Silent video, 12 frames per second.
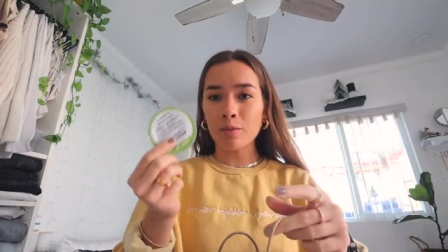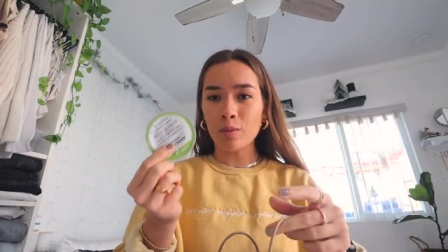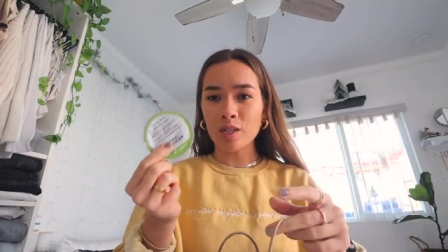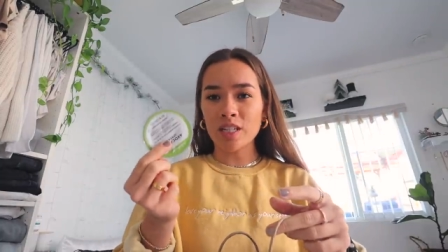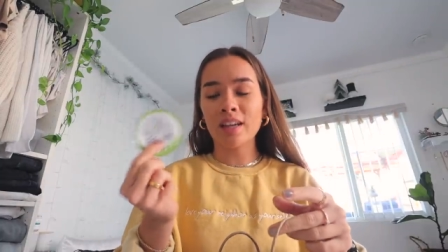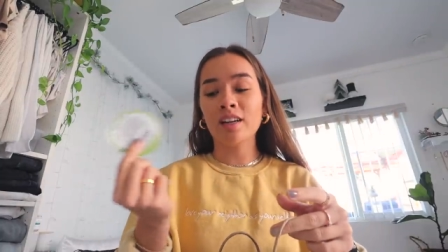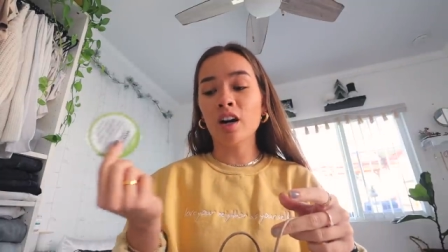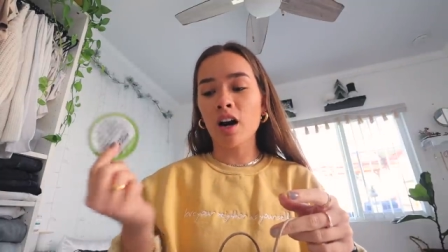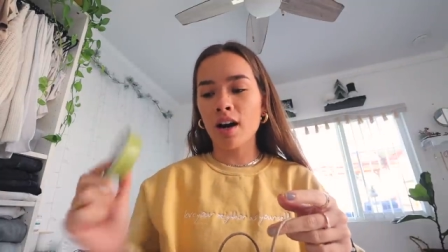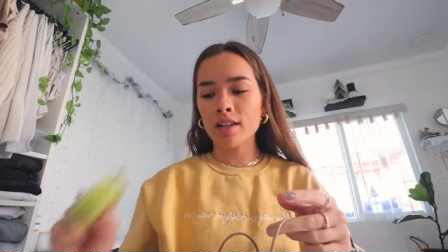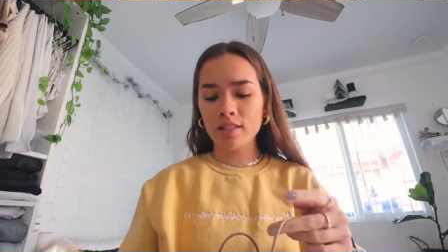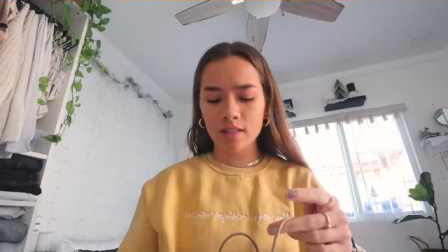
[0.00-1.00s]
which I
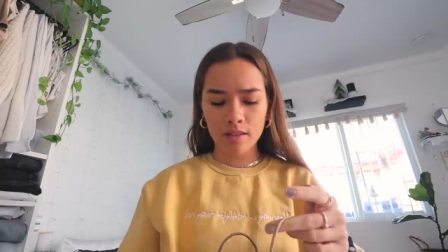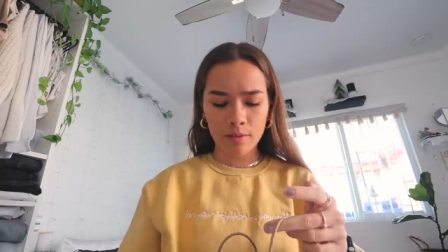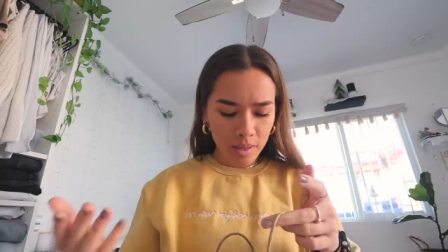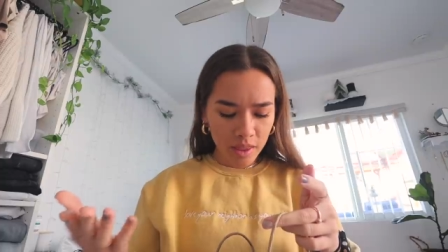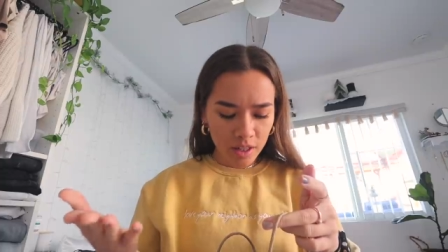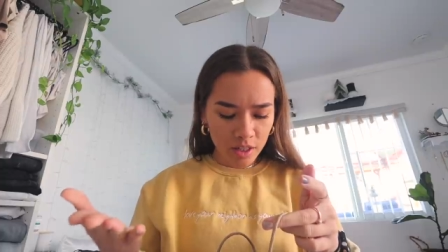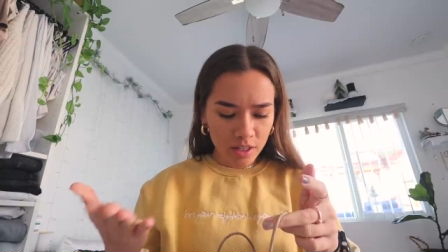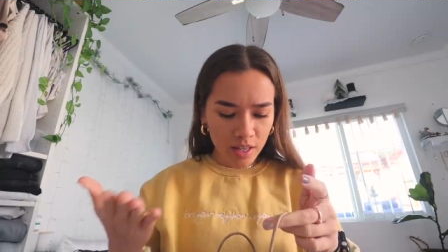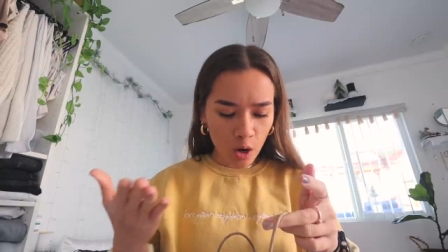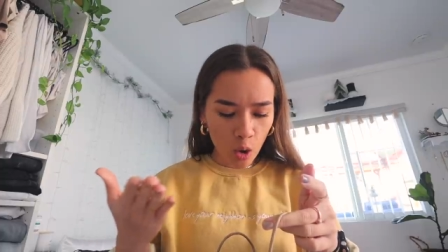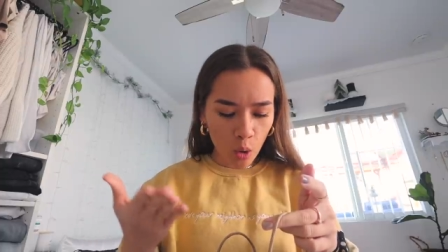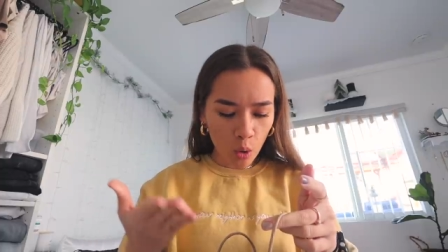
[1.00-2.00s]
got, but there's a
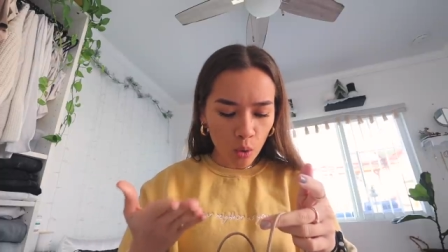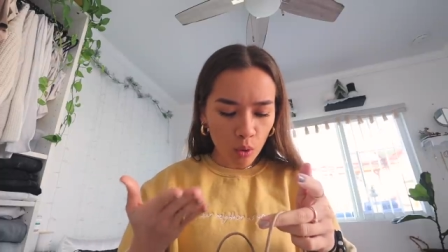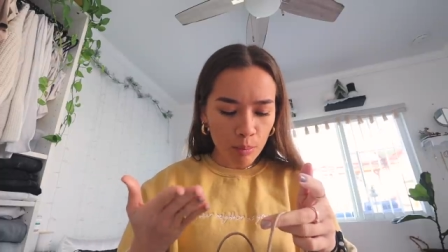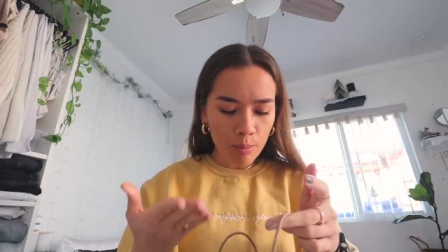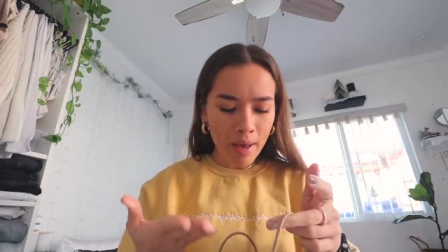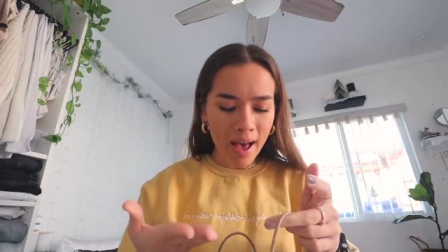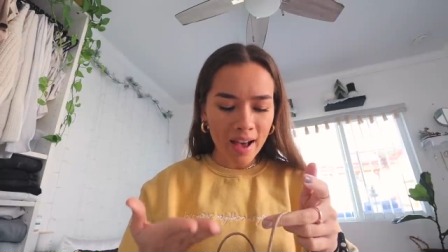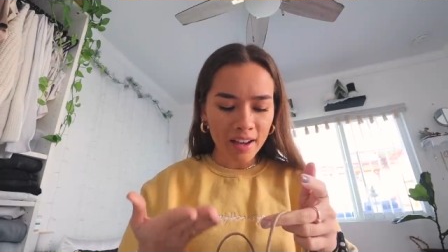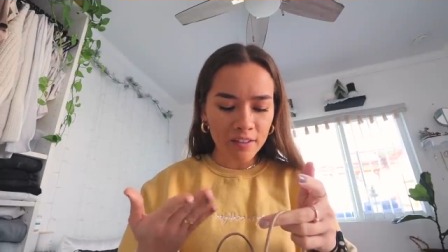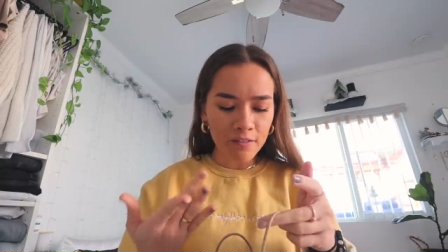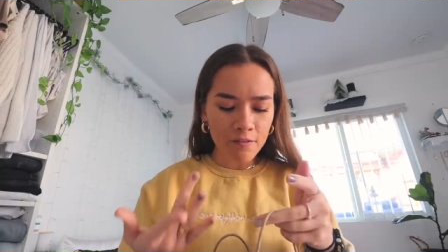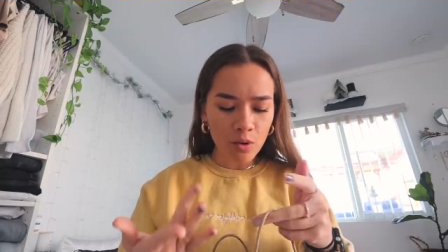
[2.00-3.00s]
whole
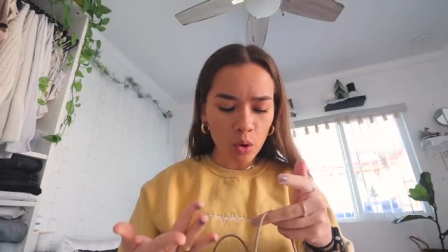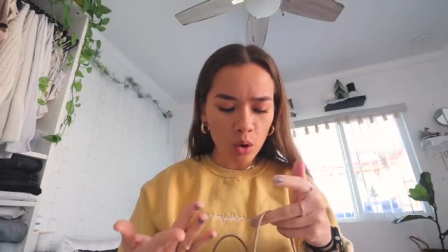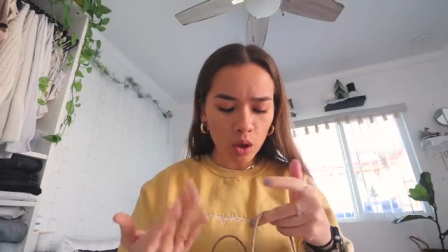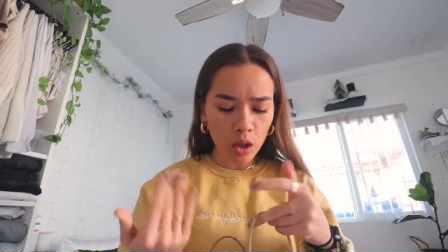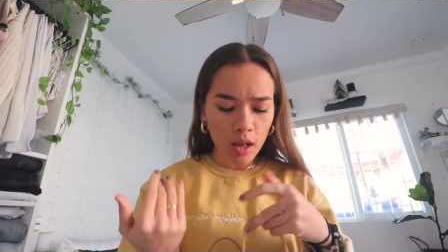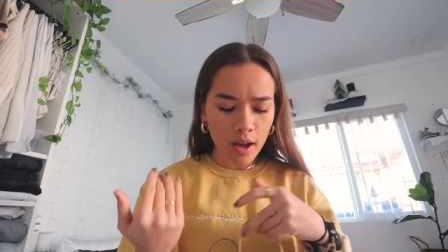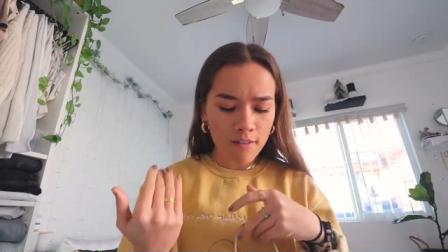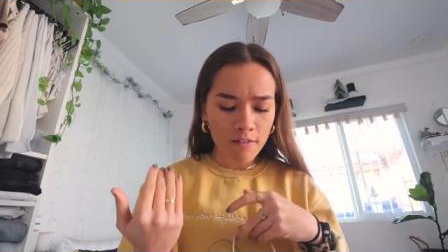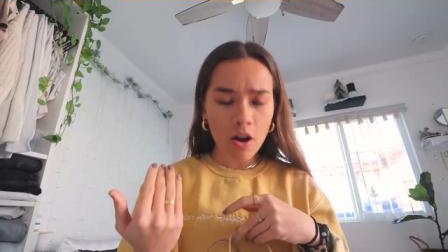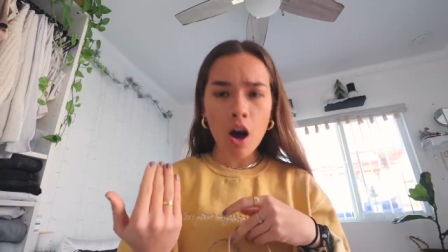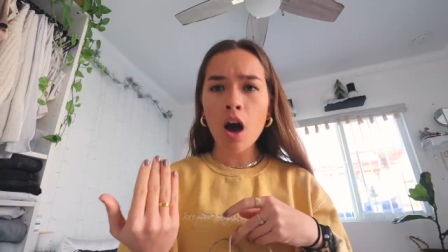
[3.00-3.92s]
bag full of